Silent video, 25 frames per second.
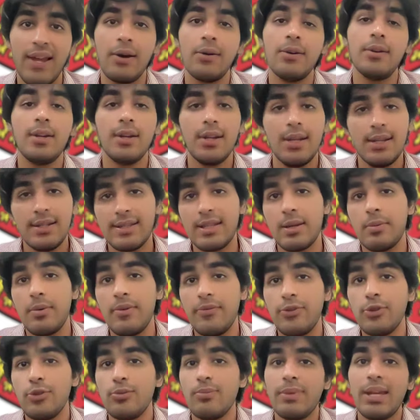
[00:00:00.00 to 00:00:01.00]
Now, some
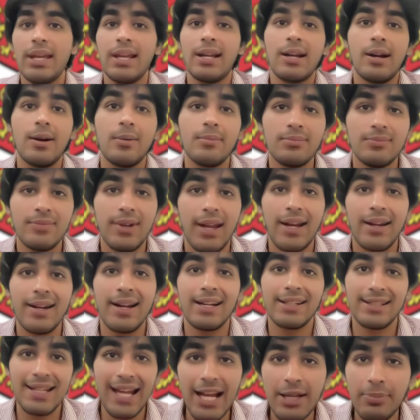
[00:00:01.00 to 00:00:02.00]
of you may come
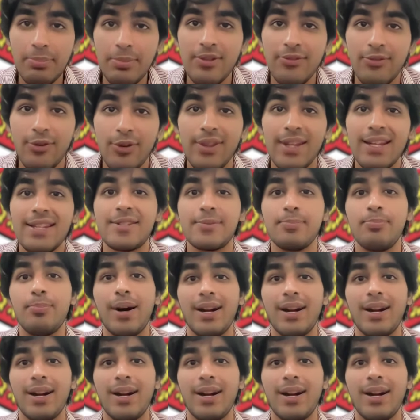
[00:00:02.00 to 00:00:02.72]
and attack me for this,